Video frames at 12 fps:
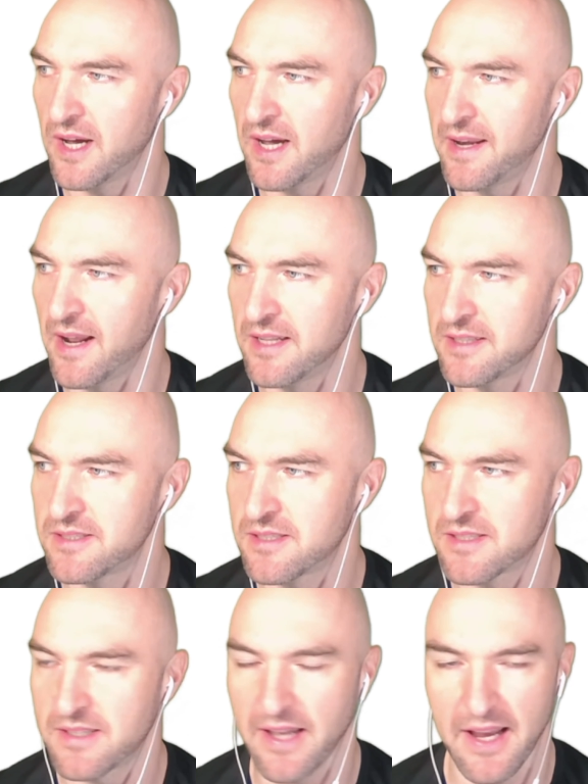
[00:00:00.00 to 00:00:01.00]
analysis
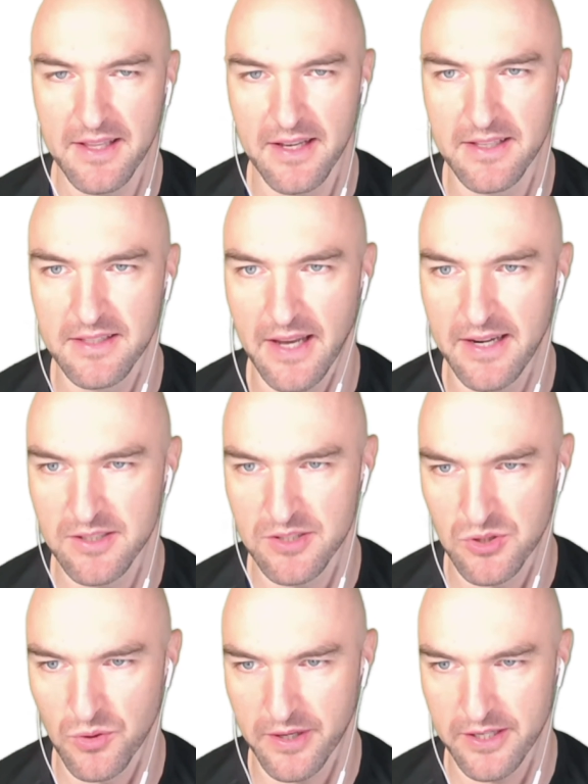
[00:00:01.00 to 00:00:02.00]
state and data
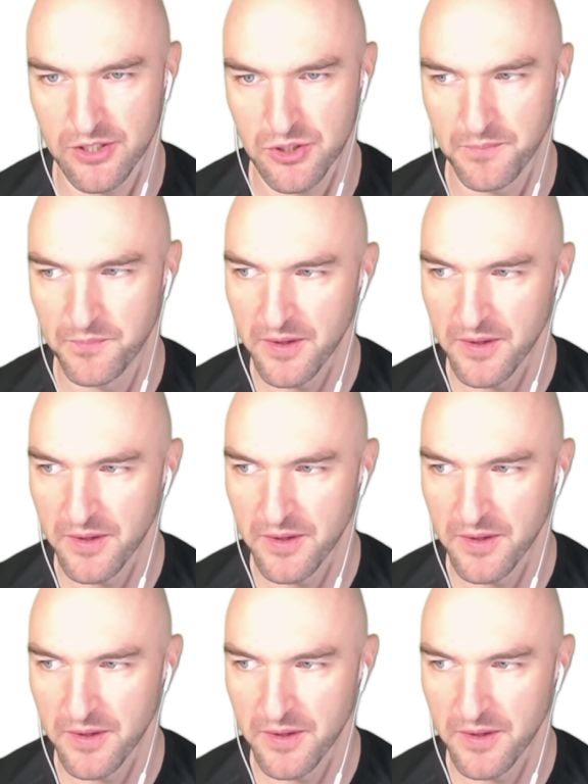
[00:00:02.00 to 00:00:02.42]
storage.